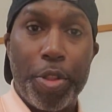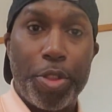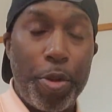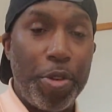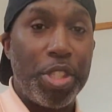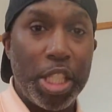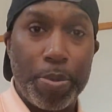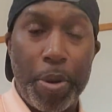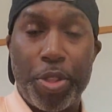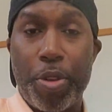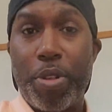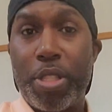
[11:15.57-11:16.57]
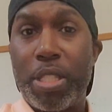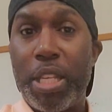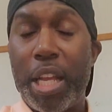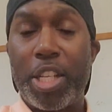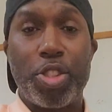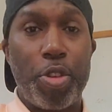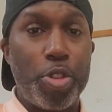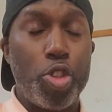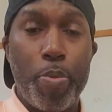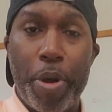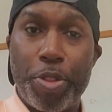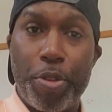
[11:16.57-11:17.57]
36 by 36, 32
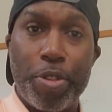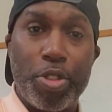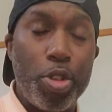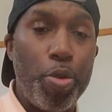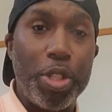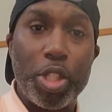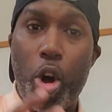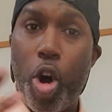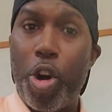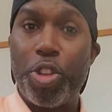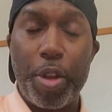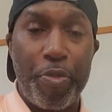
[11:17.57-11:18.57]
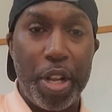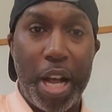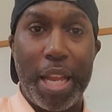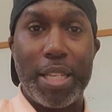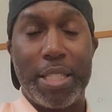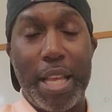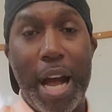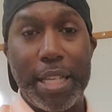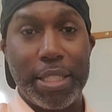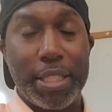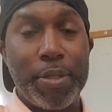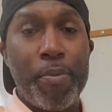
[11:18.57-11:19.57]
by 32. It's all different kind of
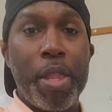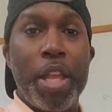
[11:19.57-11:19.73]
sizes.